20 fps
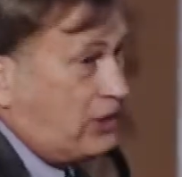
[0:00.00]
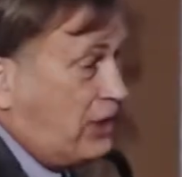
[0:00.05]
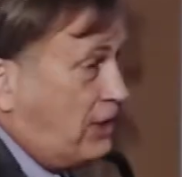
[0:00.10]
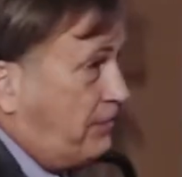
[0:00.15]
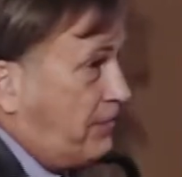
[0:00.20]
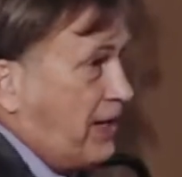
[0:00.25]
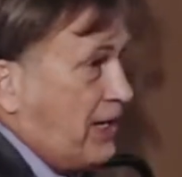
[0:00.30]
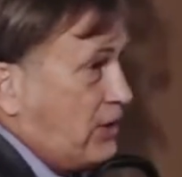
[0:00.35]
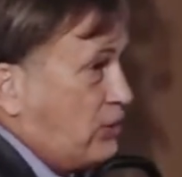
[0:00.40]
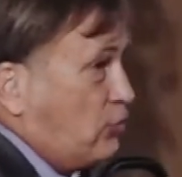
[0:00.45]
it to
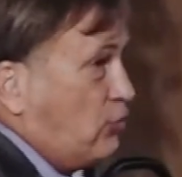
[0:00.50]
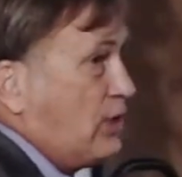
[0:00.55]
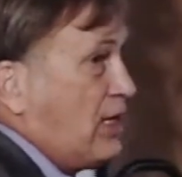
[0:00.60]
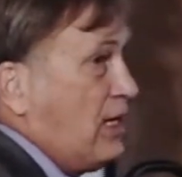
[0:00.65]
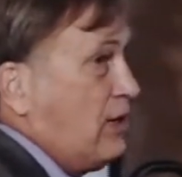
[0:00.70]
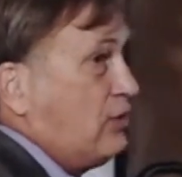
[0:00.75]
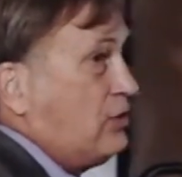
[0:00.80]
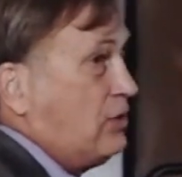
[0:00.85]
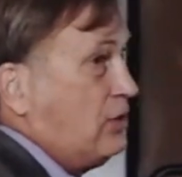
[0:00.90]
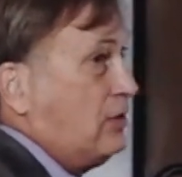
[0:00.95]
the pastoral
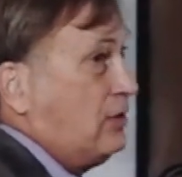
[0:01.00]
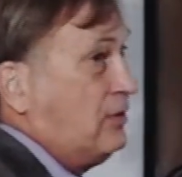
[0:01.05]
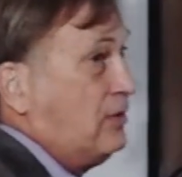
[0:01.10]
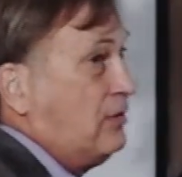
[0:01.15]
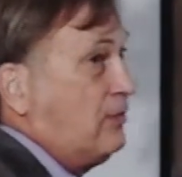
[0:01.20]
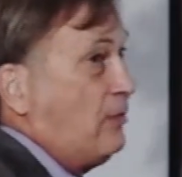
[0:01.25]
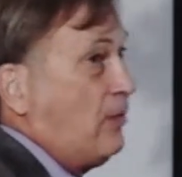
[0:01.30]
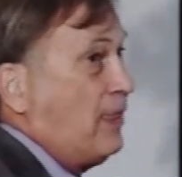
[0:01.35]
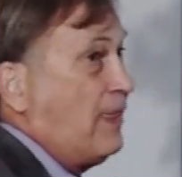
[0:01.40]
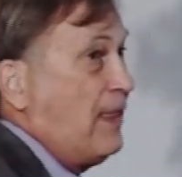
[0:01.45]
council.
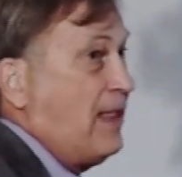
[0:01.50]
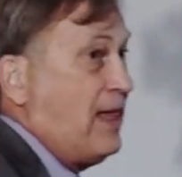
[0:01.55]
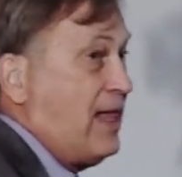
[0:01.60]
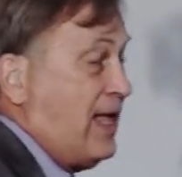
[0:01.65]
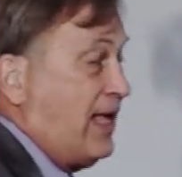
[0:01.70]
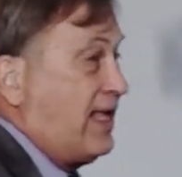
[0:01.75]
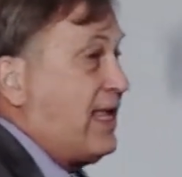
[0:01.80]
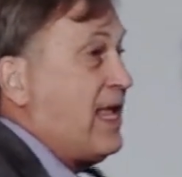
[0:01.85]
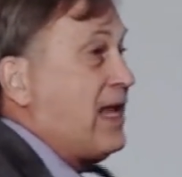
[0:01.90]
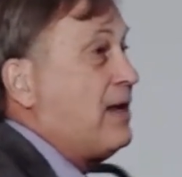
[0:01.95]

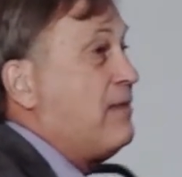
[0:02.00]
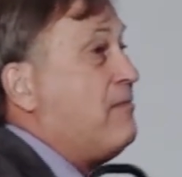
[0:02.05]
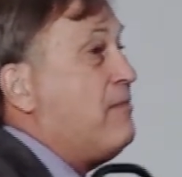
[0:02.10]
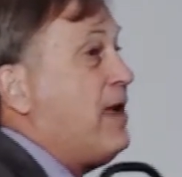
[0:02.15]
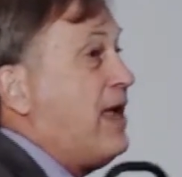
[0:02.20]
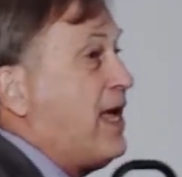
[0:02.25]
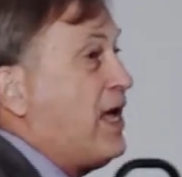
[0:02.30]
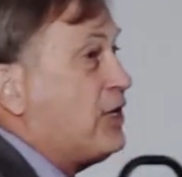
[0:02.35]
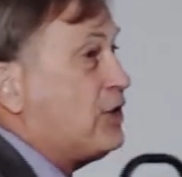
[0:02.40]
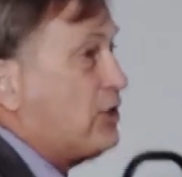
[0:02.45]
I can't
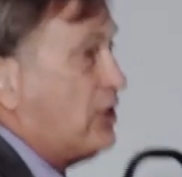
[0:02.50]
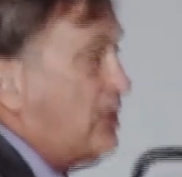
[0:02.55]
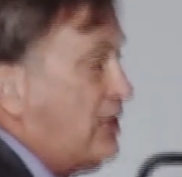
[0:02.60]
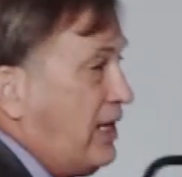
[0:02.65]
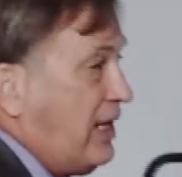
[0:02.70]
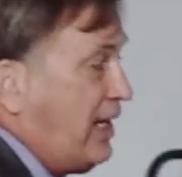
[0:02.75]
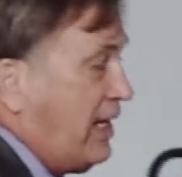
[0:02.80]
imagine